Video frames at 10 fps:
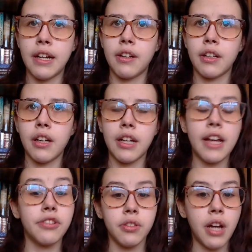Aragon.
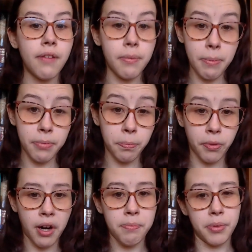I do not remember
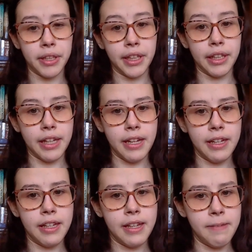Brom bringing
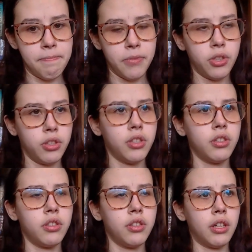him to
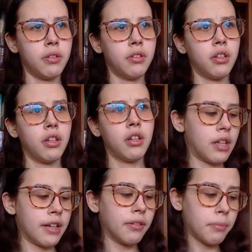Geode.
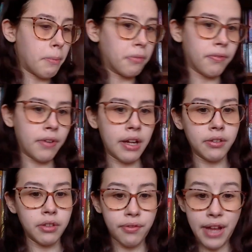I don't
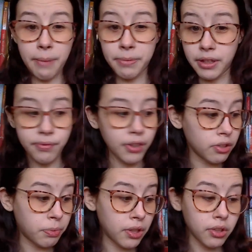know if it happened in the
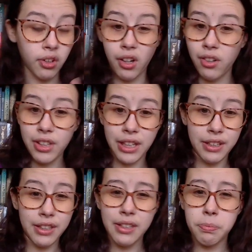first book or early on
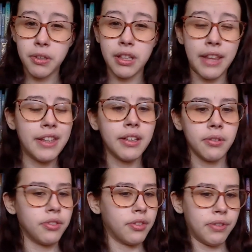in this book. I think
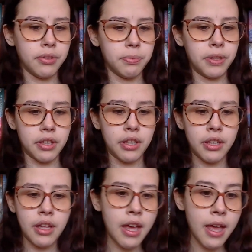it was the first book.
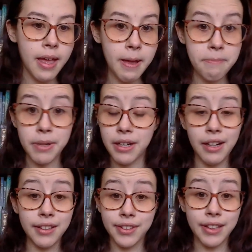But
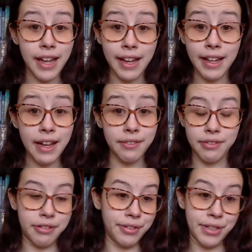honestly, I
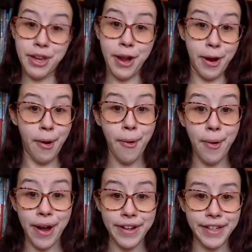have
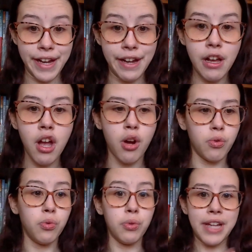no idea.
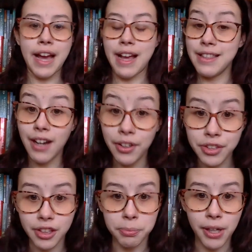Ooh, yeah, and
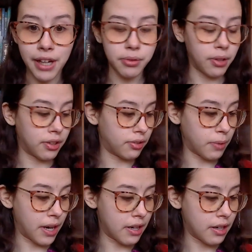also the plot twist
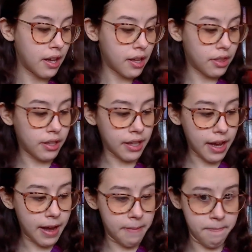where the